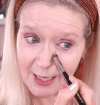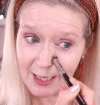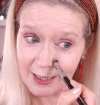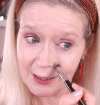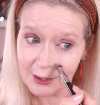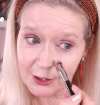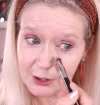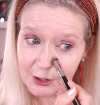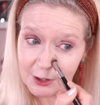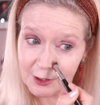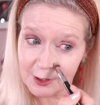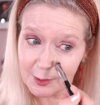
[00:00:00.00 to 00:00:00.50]

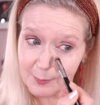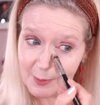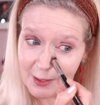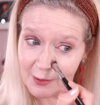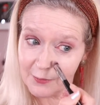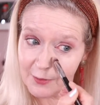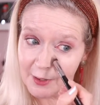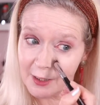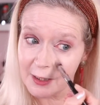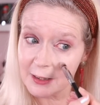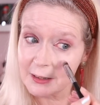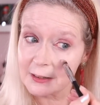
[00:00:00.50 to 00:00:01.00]
anxious about
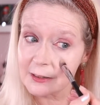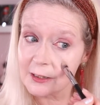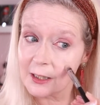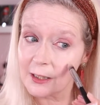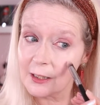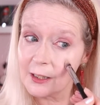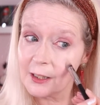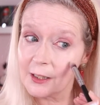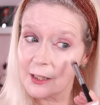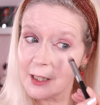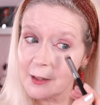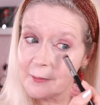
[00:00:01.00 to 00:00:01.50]
things
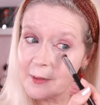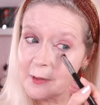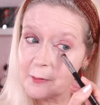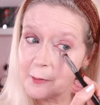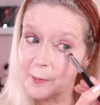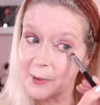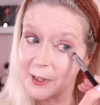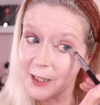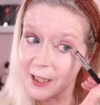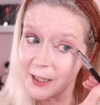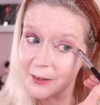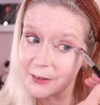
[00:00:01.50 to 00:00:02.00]
that you know
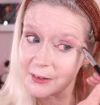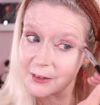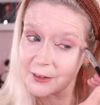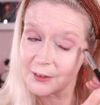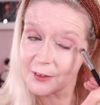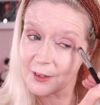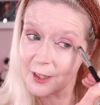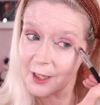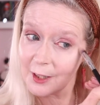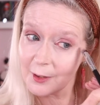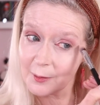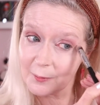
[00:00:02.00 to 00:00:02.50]
everybody else can
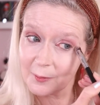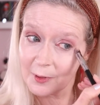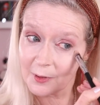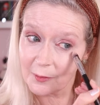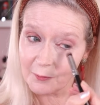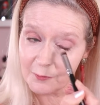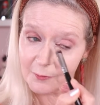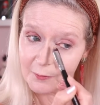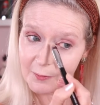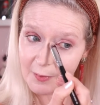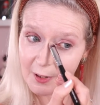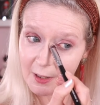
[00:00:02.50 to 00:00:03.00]
cope with
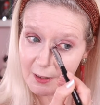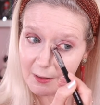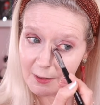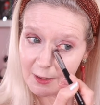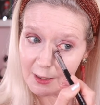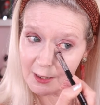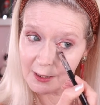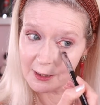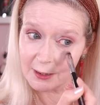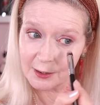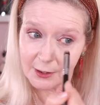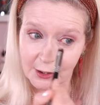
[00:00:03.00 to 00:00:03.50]

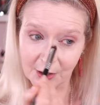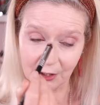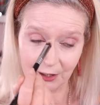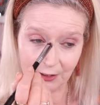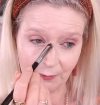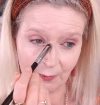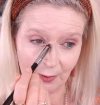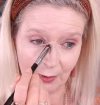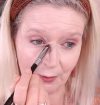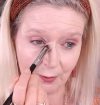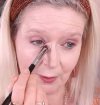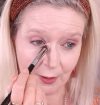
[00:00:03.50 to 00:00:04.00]
fine, and you just
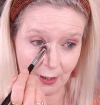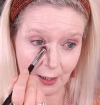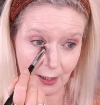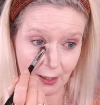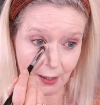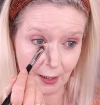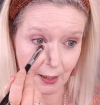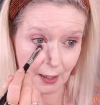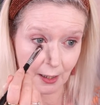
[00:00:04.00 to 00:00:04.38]
feel like